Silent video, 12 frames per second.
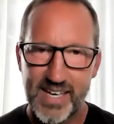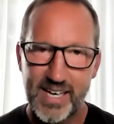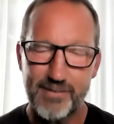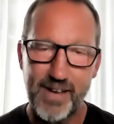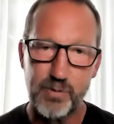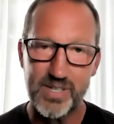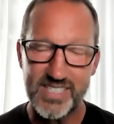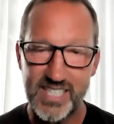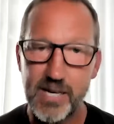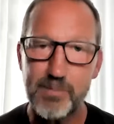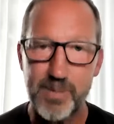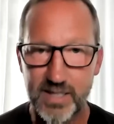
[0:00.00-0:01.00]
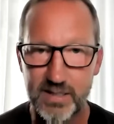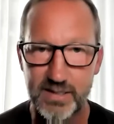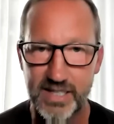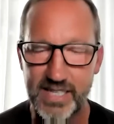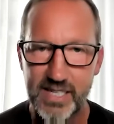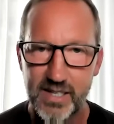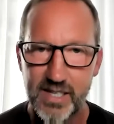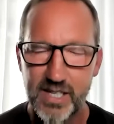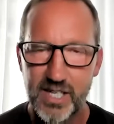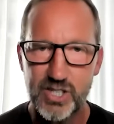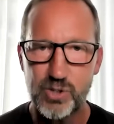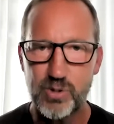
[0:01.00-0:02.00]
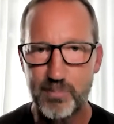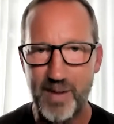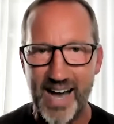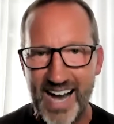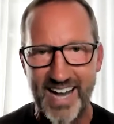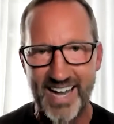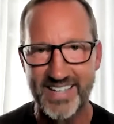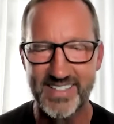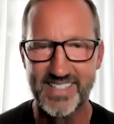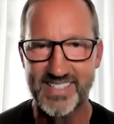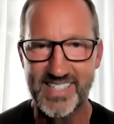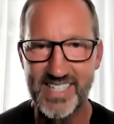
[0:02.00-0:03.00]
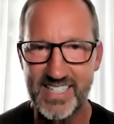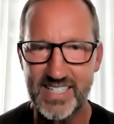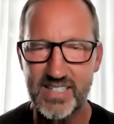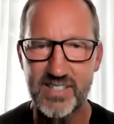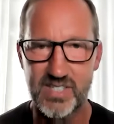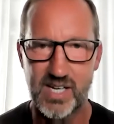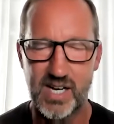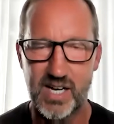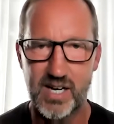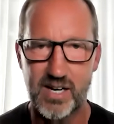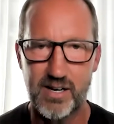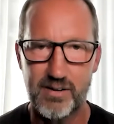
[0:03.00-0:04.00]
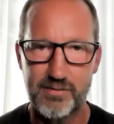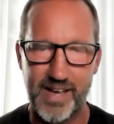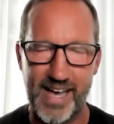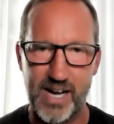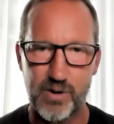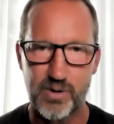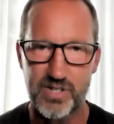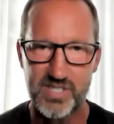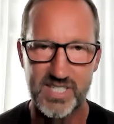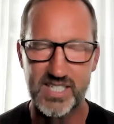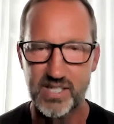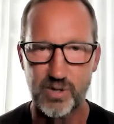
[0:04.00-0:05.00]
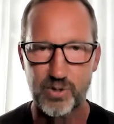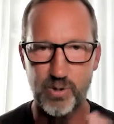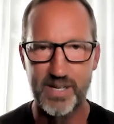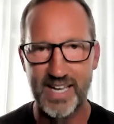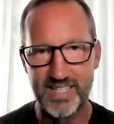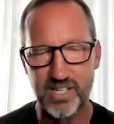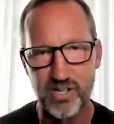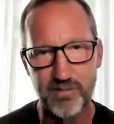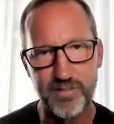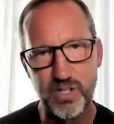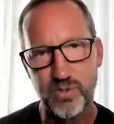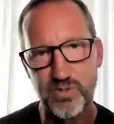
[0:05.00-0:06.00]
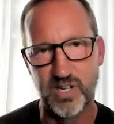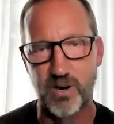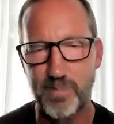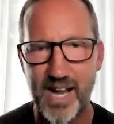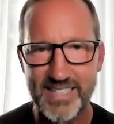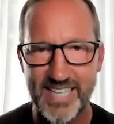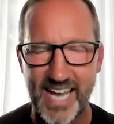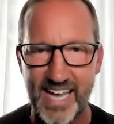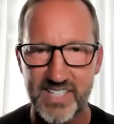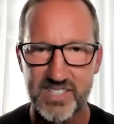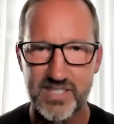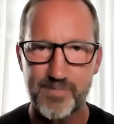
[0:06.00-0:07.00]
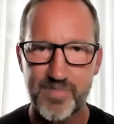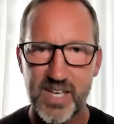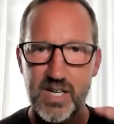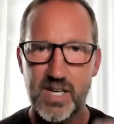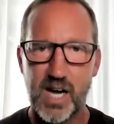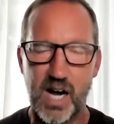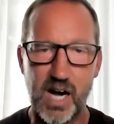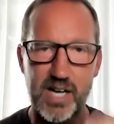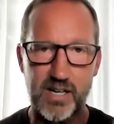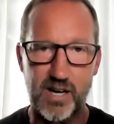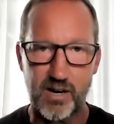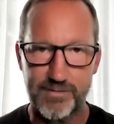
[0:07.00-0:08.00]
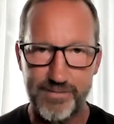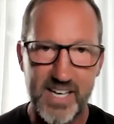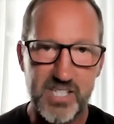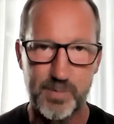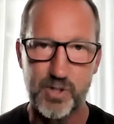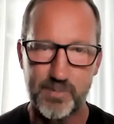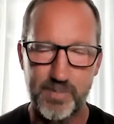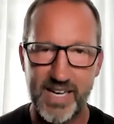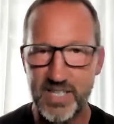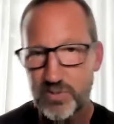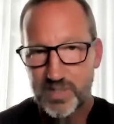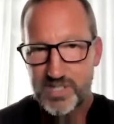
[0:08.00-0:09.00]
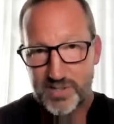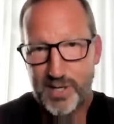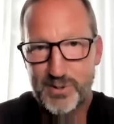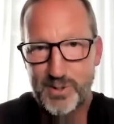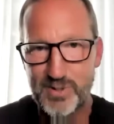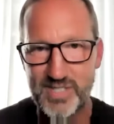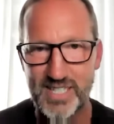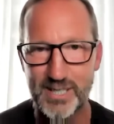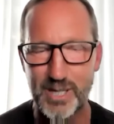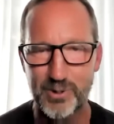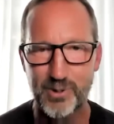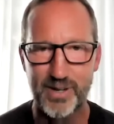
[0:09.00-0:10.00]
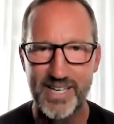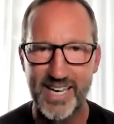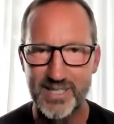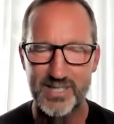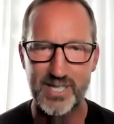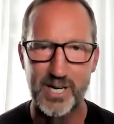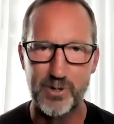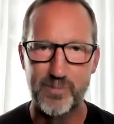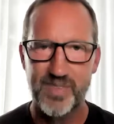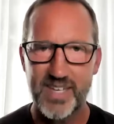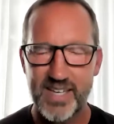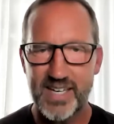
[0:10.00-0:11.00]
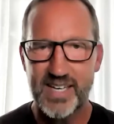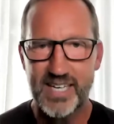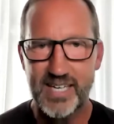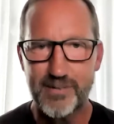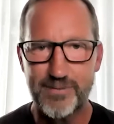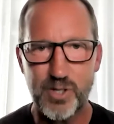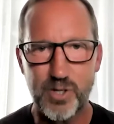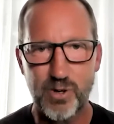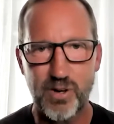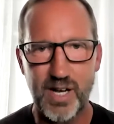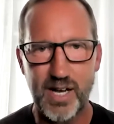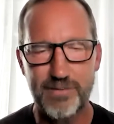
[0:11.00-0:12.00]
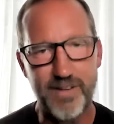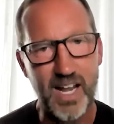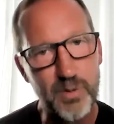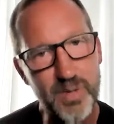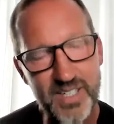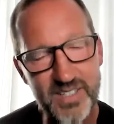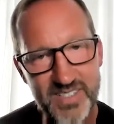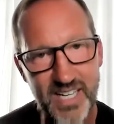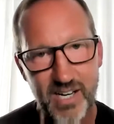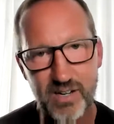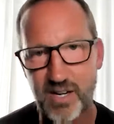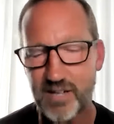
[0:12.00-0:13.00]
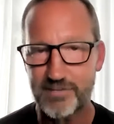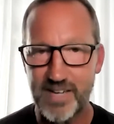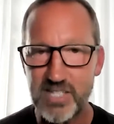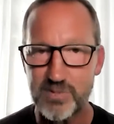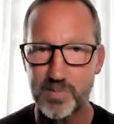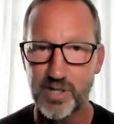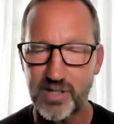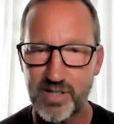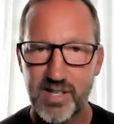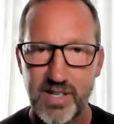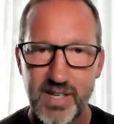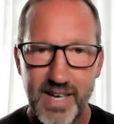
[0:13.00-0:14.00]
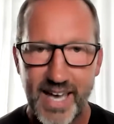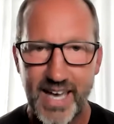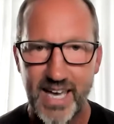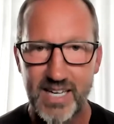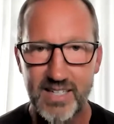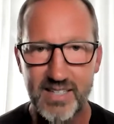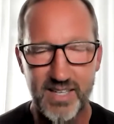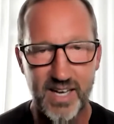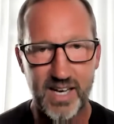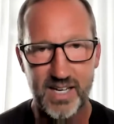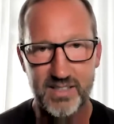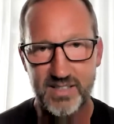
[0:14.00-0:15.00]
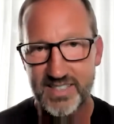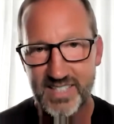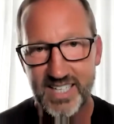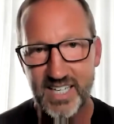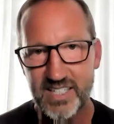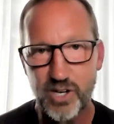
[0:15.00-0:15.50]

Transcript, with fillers: In fact, we typically do a behind the scenes of our Seek Go Create interviews and our podcast on our Facebook page, which is also Seek Go Create. So if you're uh, following us there on Facebook and uh, click to get a